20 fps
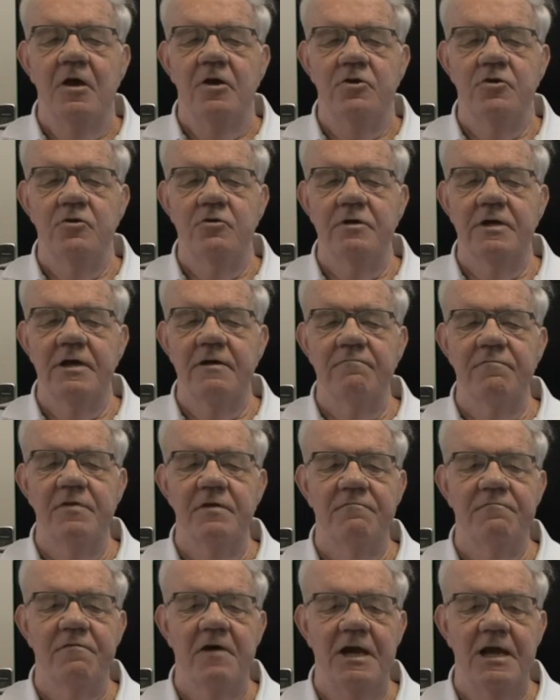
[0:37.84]
You give
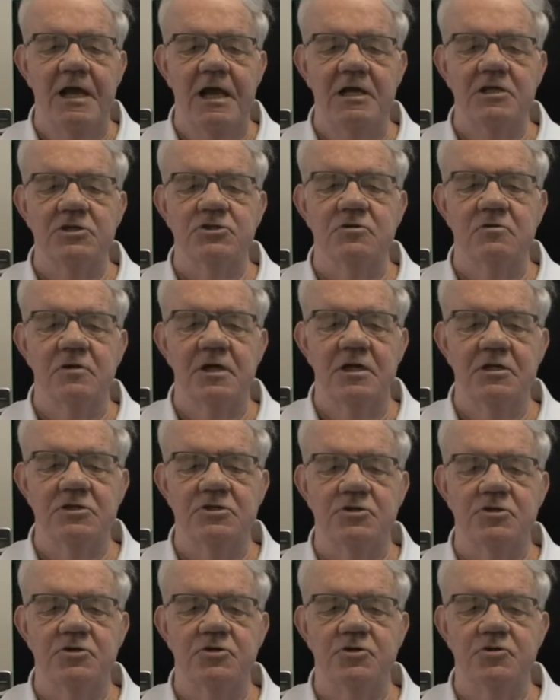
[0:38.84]
the financial
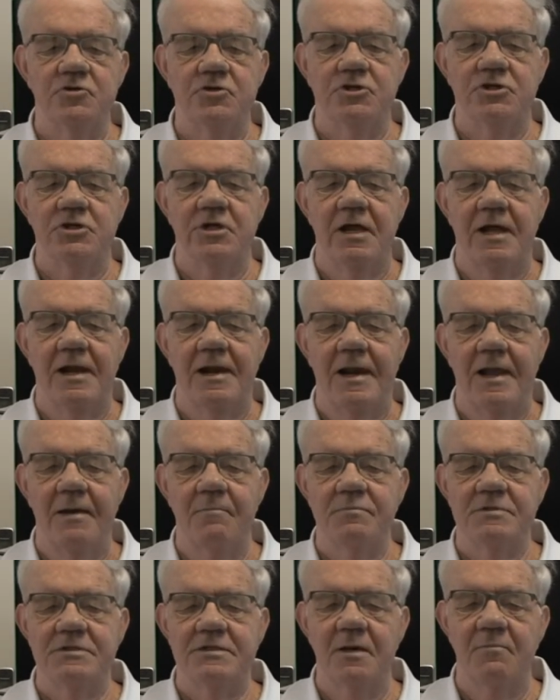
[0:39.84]
institution a
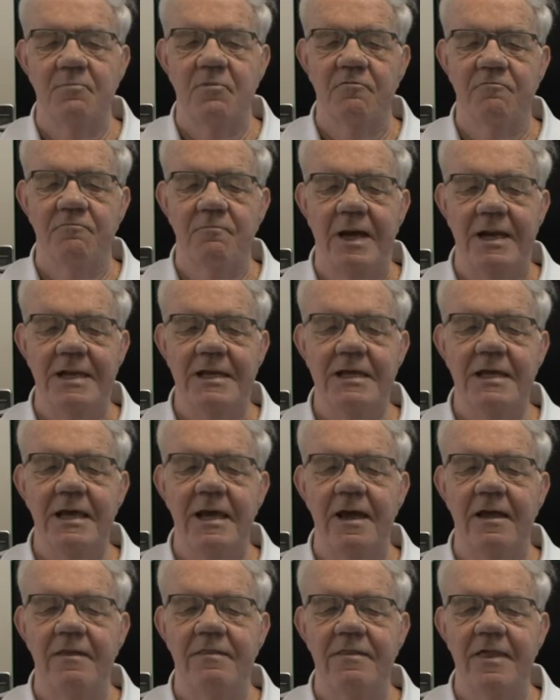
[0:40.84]
lump sum of money,
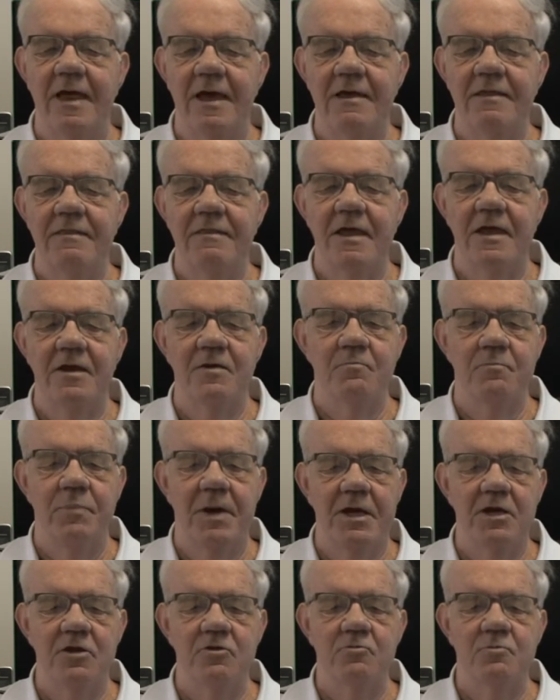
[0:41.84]
and they then
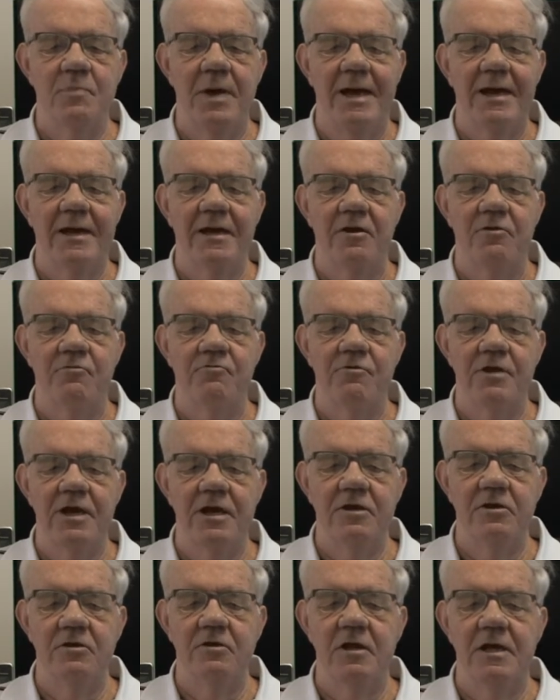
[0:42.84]
pay you back a
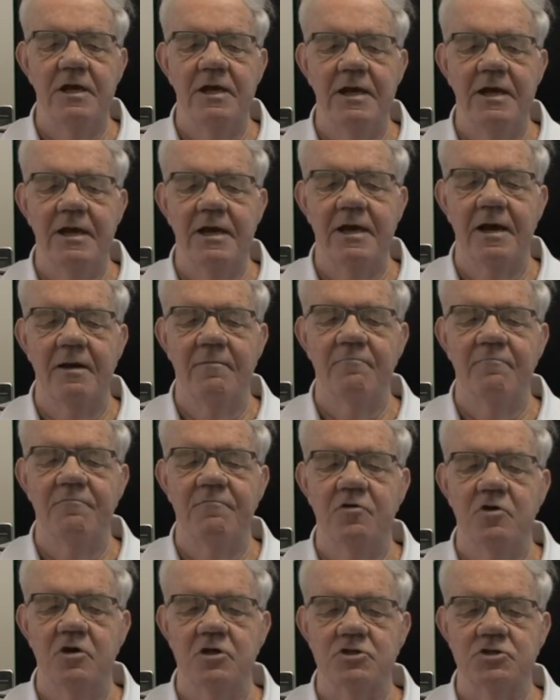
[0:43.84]
regular income
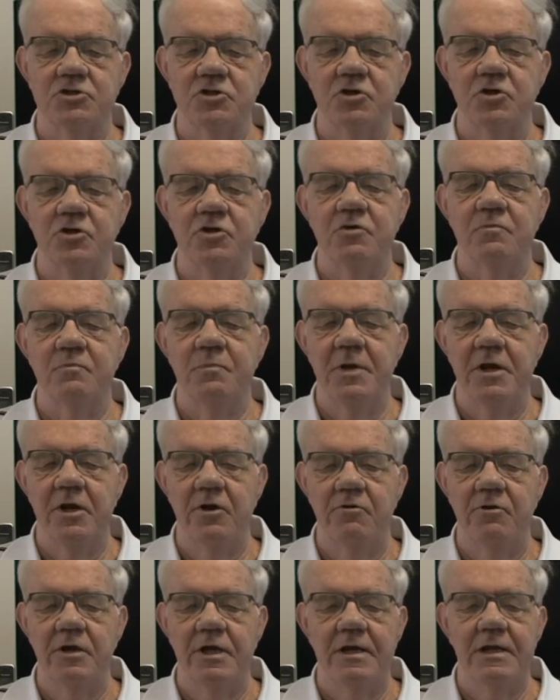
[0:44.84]
for a certain
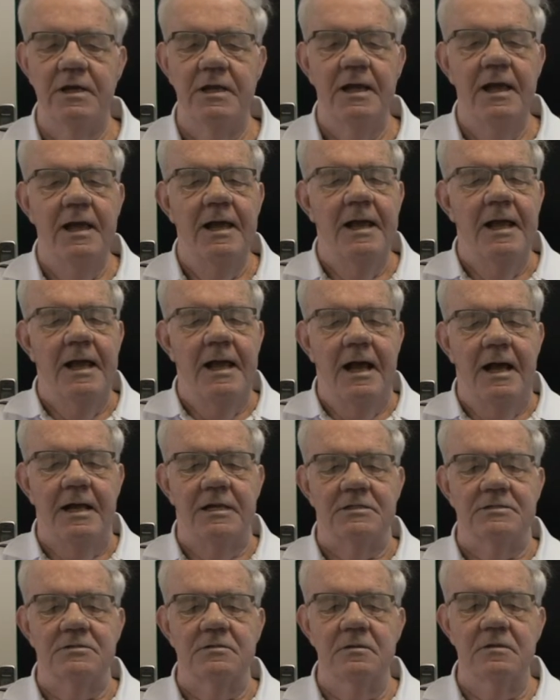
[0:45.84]
period
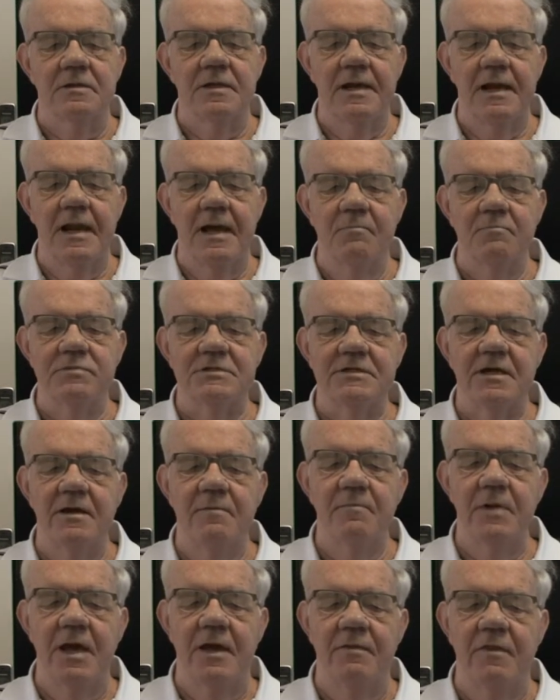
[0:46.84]
until the lump
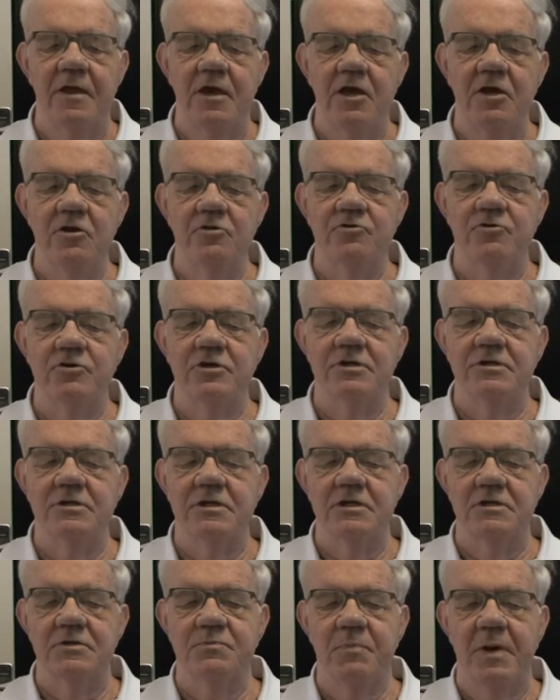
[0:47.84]
sum and the
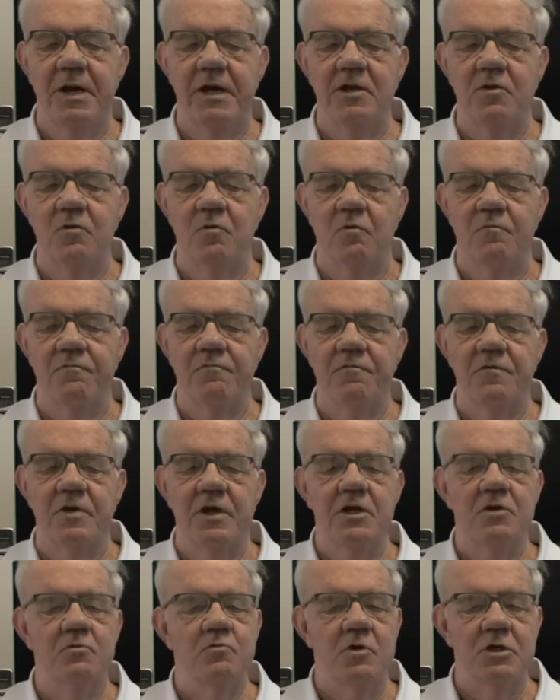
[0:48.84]
interest is paid off.
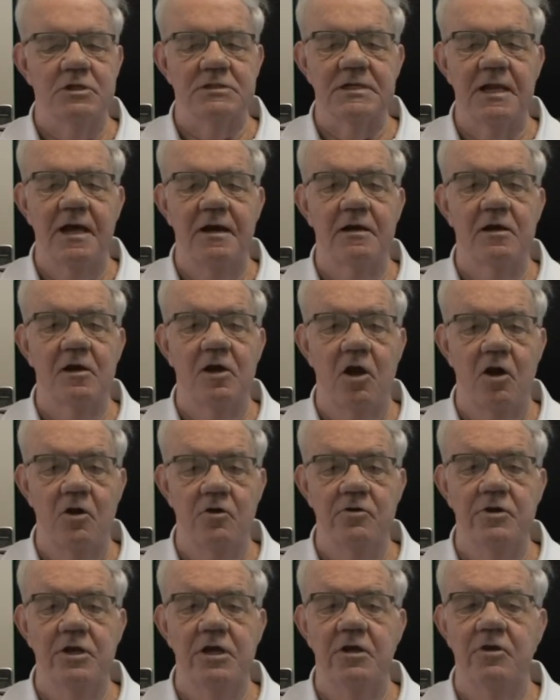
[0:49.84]
It works like a
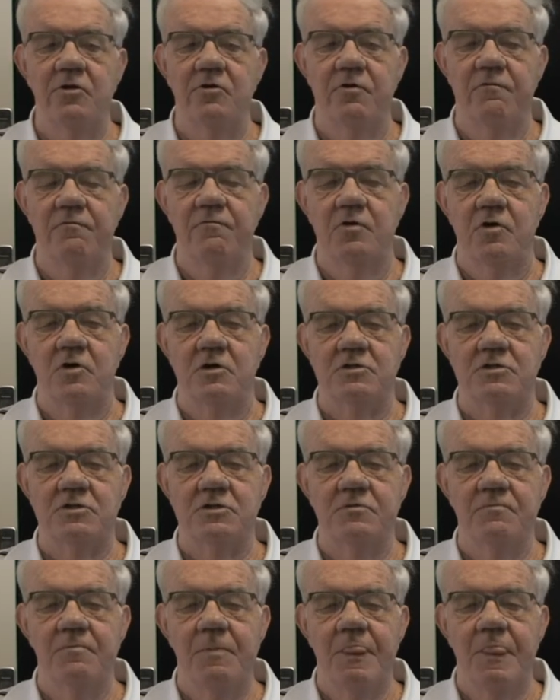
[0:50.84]
loan in
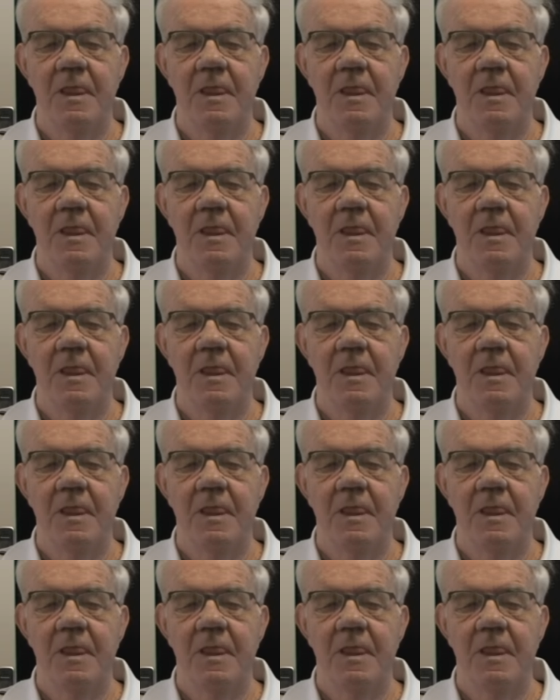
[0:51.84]
reverse.